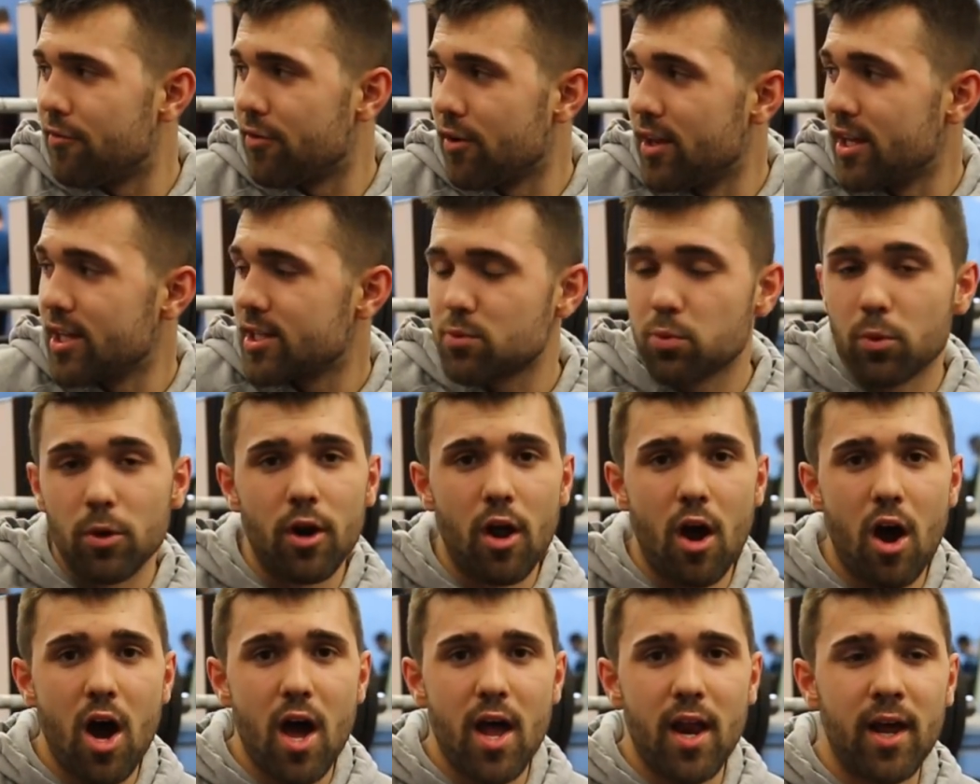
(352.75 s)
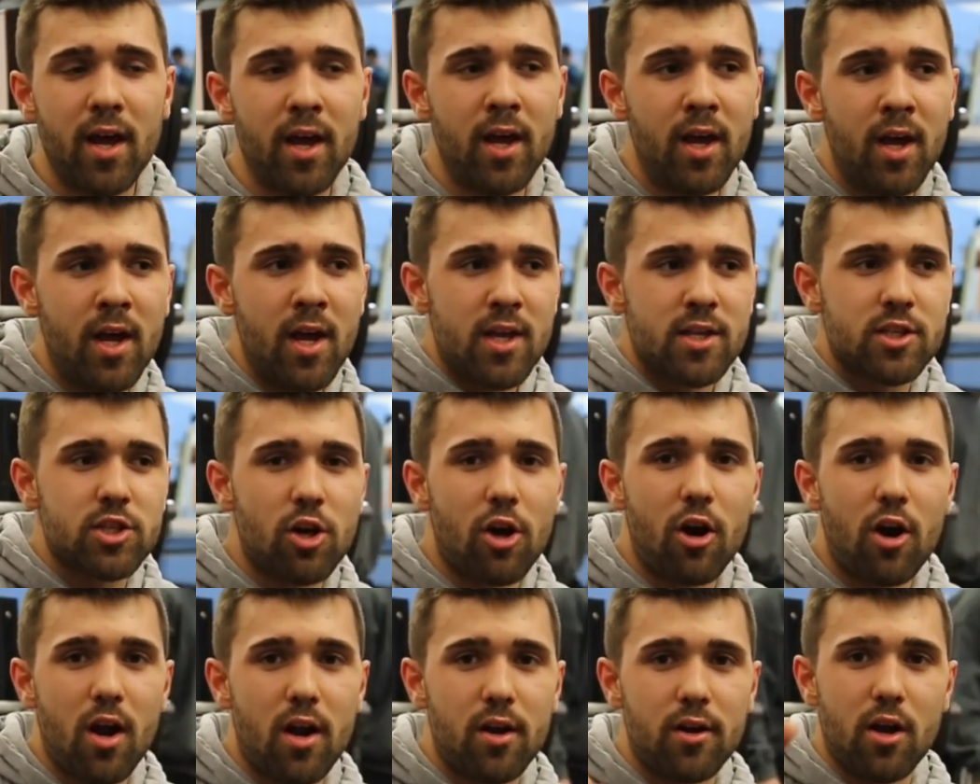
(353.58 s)
For this, we're not
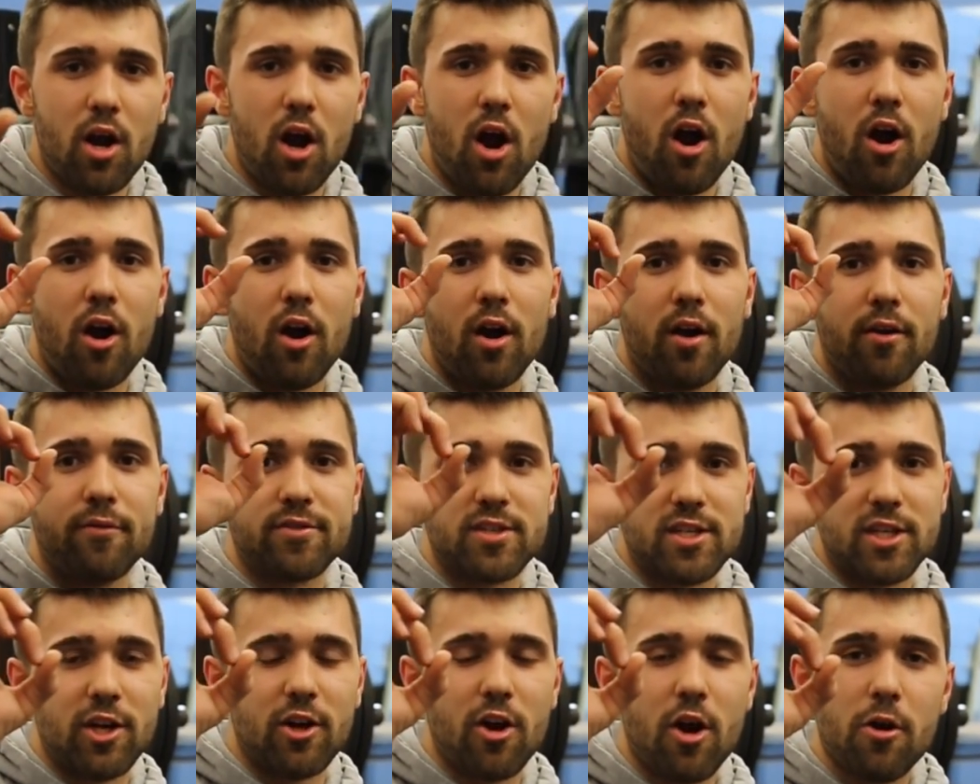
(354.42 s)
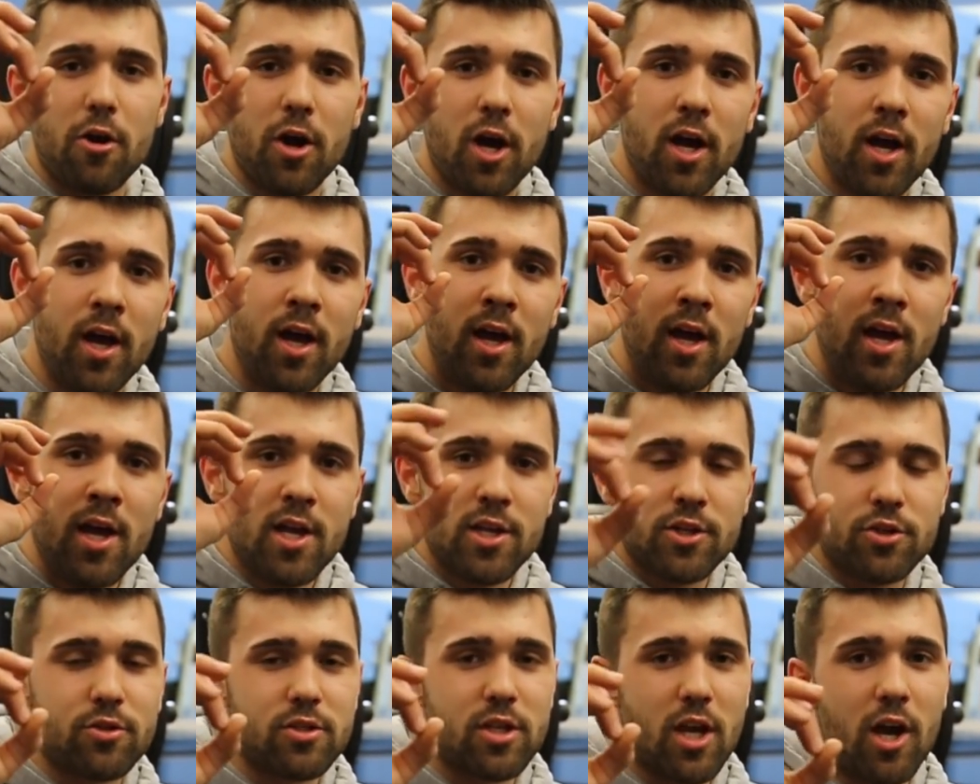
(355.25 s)
which are
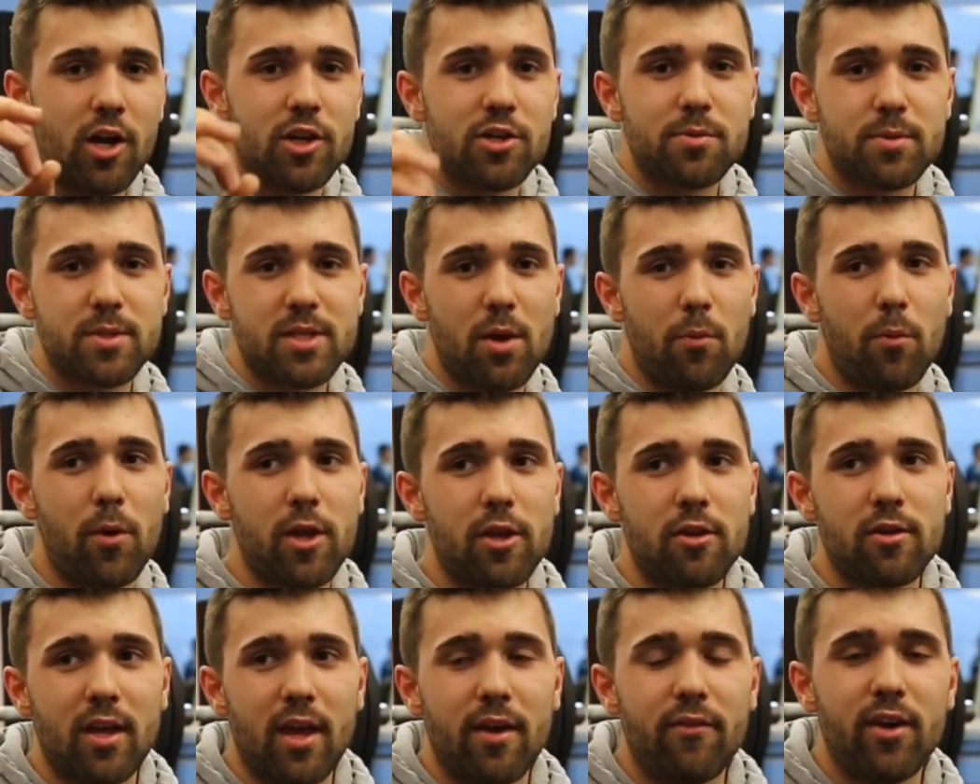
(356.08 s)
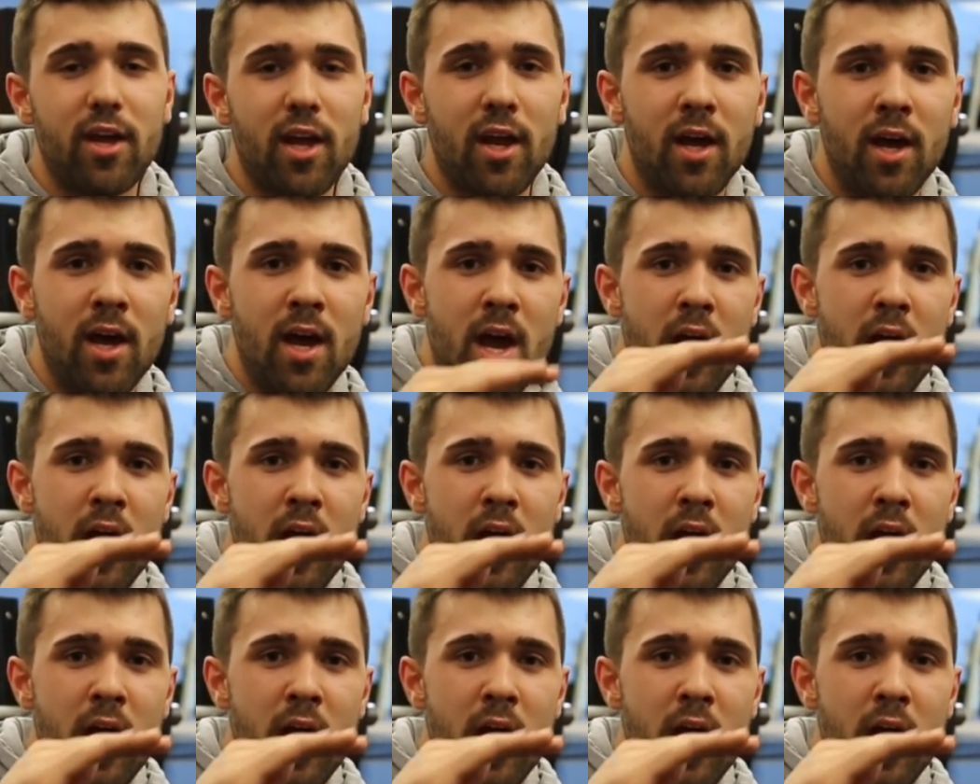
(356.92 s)
R0, so it's 100% what you can give it,